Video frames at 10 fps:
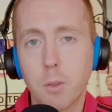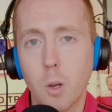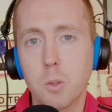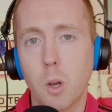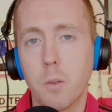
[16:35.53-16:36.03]
of
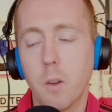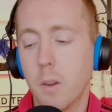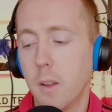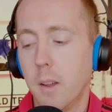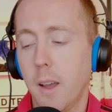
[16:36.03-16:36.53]
those on
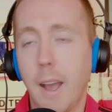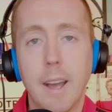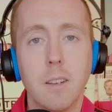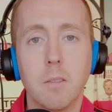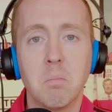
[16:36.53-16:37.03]

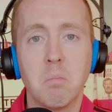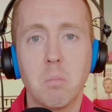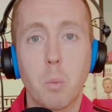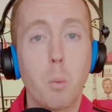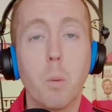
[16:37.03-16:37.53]
and
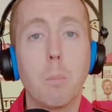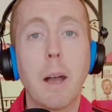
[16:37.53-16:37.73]
we wouldn't